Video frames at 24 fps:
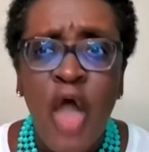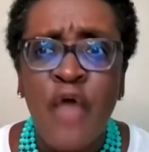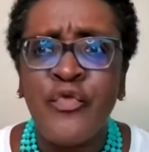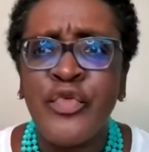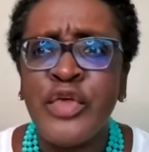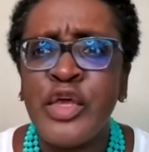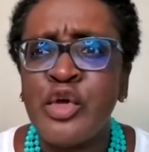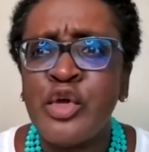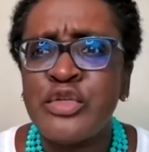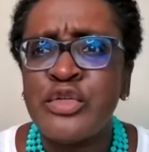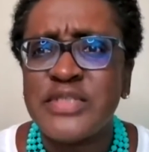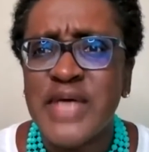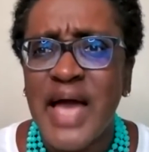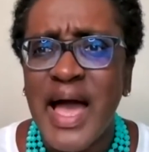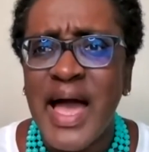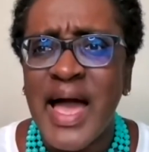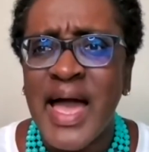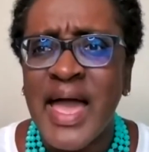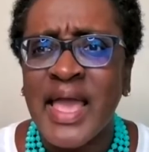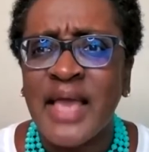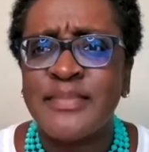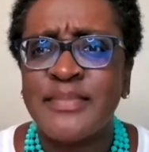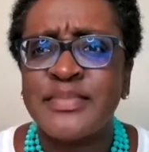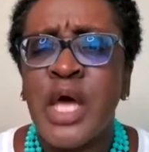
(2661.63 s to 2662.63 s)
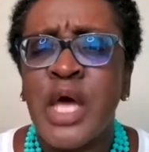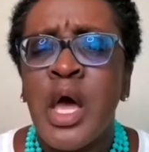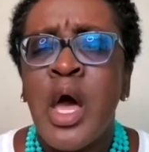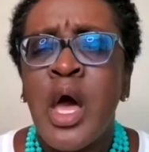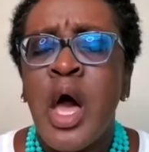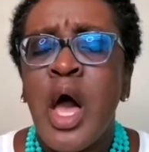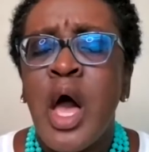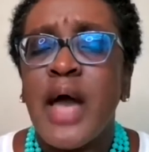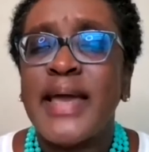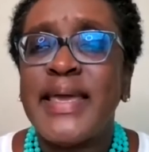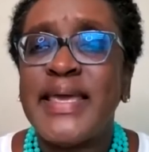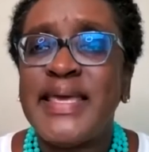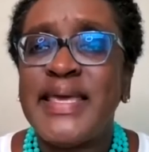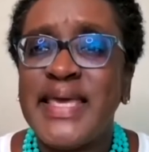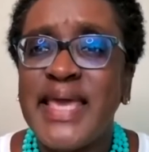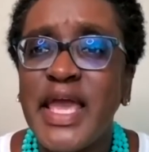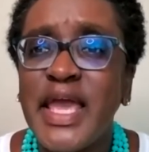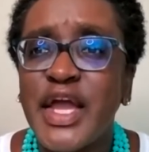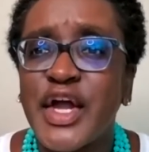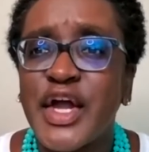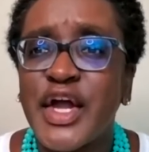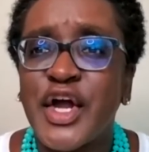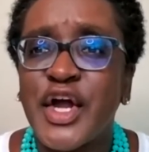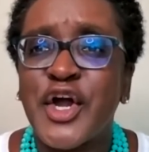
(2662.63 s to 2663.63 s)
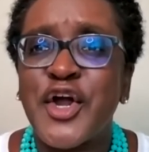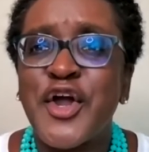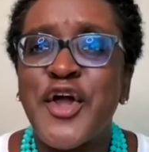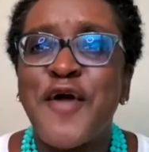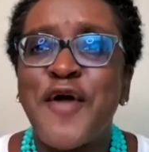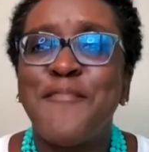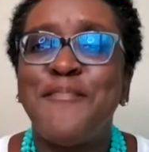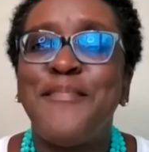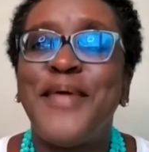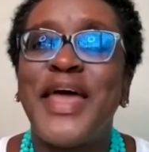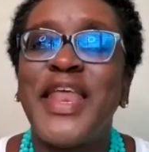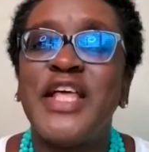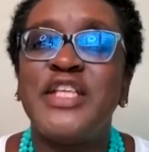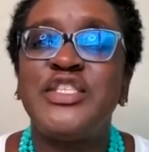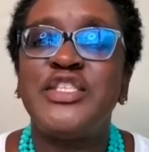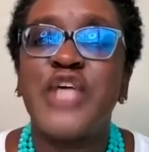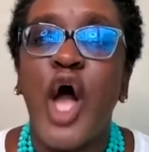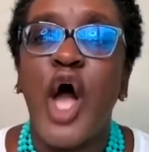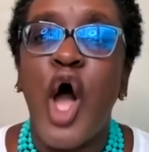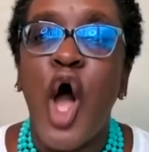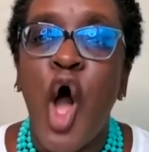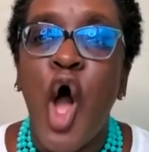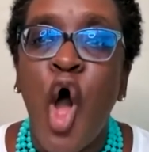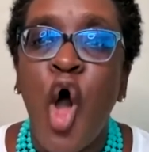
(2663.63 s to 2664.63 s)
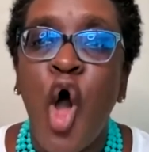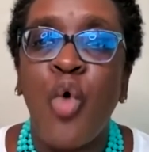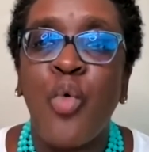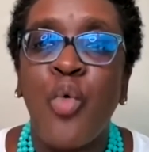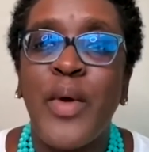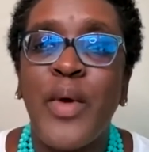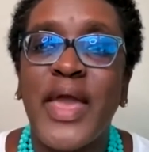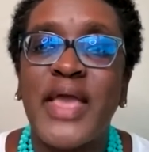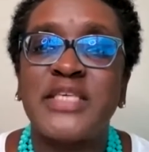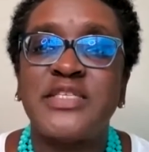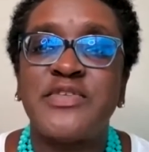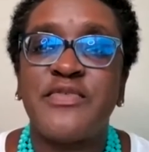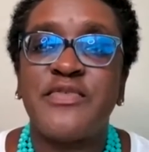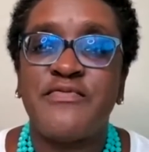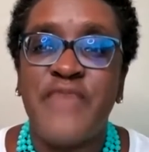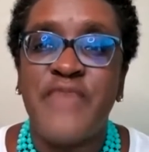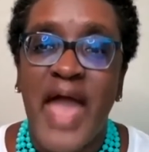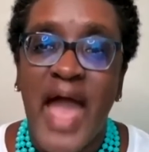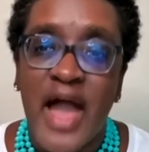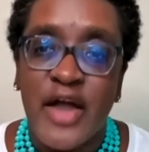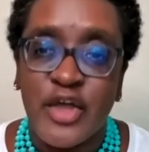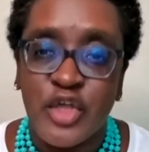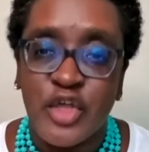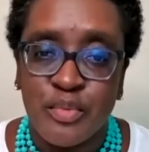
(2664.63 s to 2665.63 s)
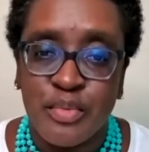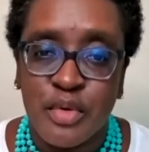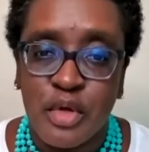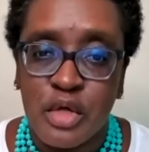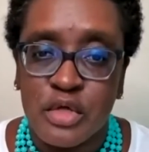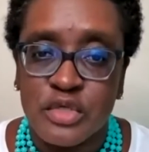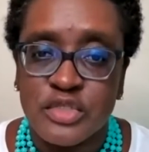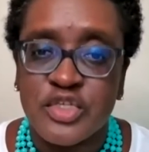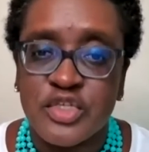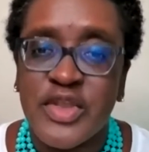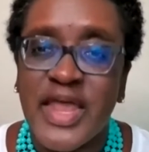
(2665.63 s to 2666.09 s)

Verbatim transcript: a few times a year, but it's always valuable.